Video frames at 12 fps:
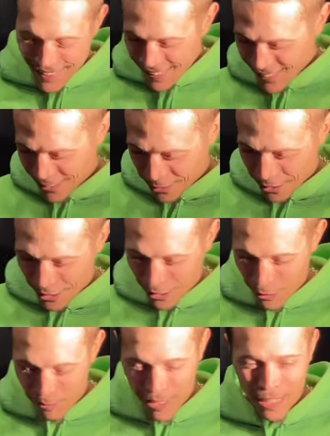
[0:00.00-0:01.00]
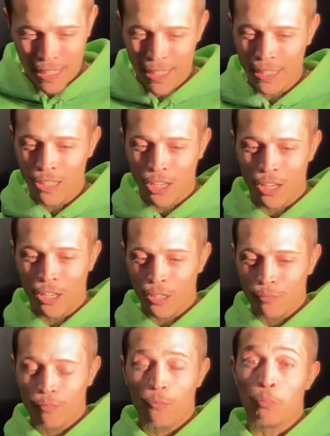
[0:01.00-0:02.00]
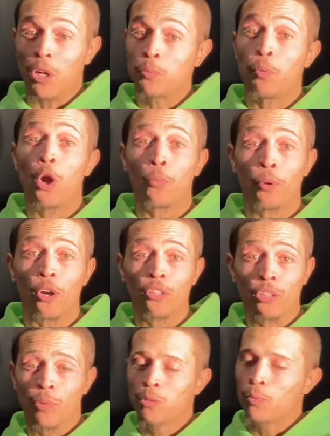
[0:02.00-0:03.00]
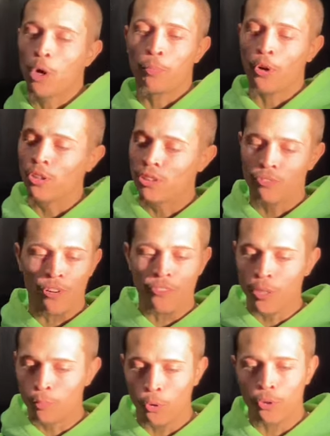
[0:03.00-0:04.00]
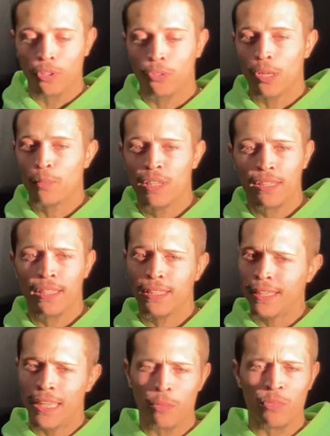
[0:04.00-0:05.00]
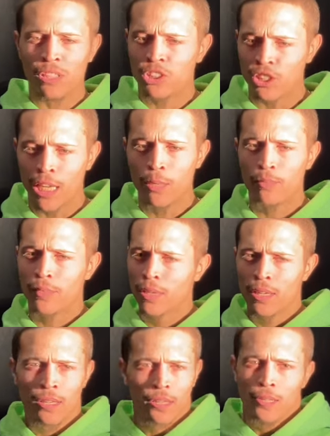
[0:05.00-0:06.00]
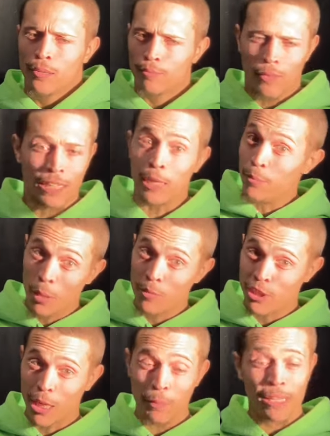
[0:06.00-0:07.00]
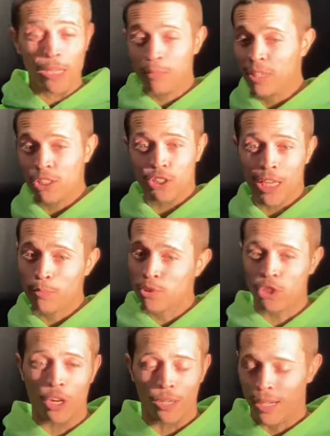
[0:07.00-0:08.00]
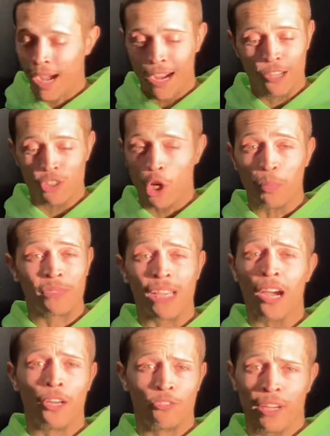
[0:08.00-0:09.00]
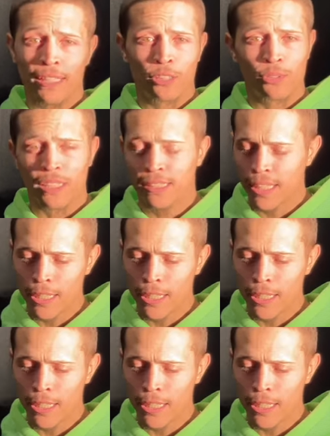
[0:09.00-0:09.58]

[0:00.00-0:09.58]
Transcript: So, and my sparring partners. My sparring partners is very important, you know what I mean? They keep me in shape. I keep them in shape, they keep me in shape. Iron sharpens iron, right? That's what they say?